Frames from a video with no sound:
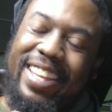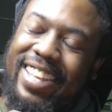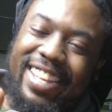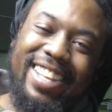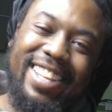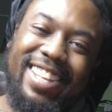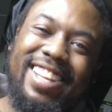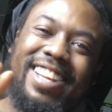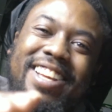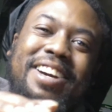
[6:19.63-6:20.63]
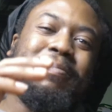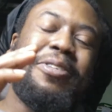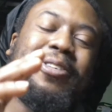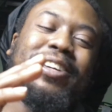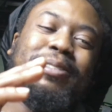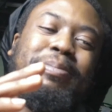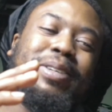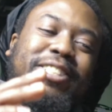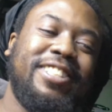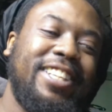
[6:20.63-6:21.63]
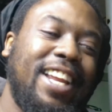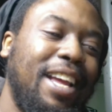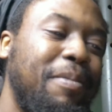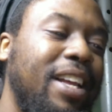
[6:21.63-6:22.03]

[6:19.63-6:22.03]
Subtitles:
I'm going to butcher the name.